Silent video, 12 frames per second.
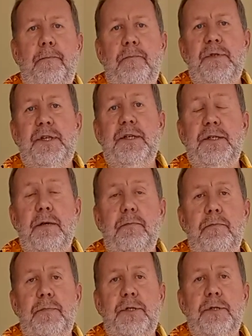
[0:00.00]

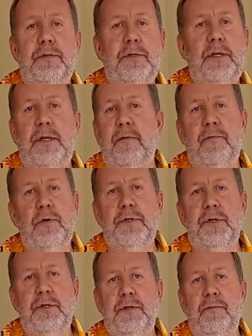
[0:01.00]
systems to cover all
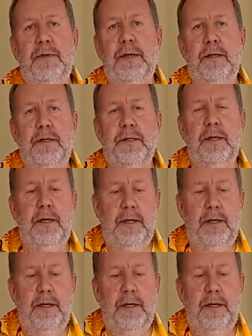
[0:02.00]
sorts of things.